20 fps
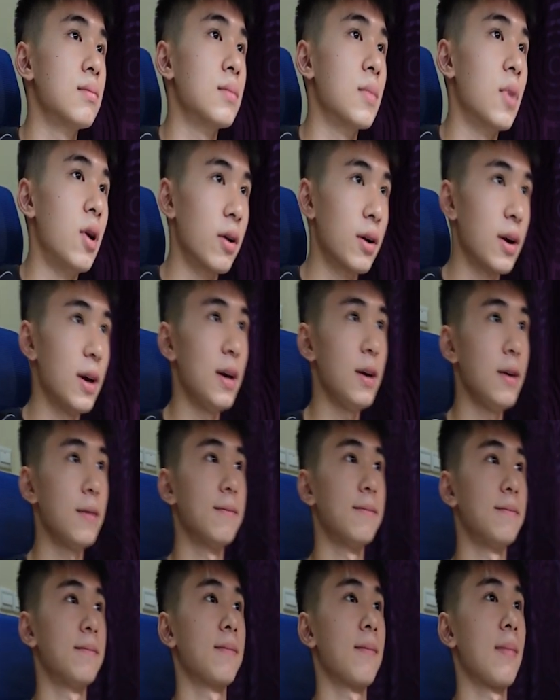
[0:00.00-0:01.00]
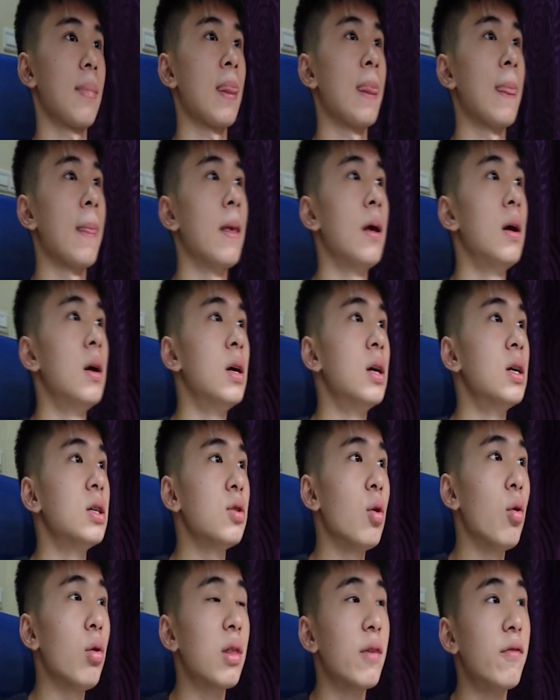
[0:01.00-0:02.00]
Okay?
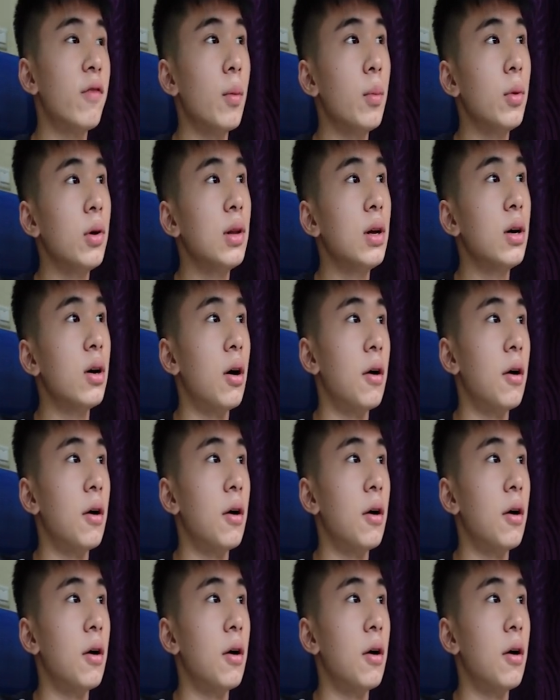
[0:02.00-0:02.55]
So the formula